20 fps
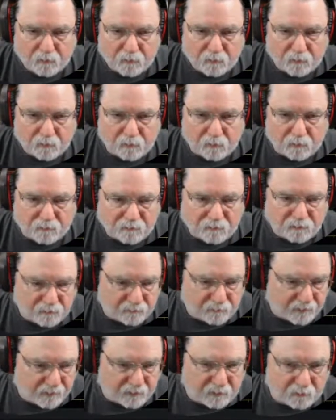And let's see if
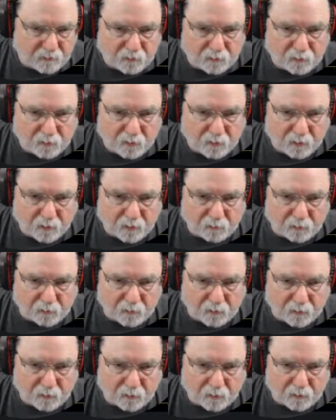I can do another one
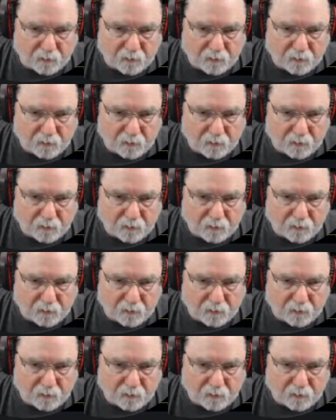here.